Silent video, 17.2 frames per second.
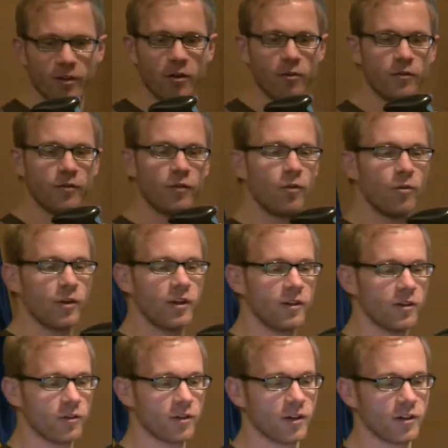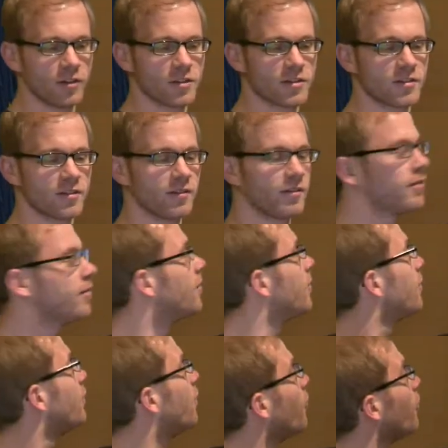code folding, you can just
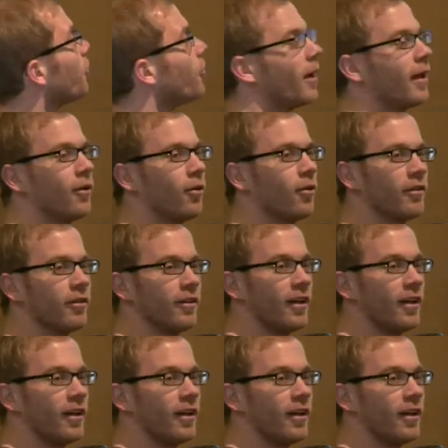fold away all the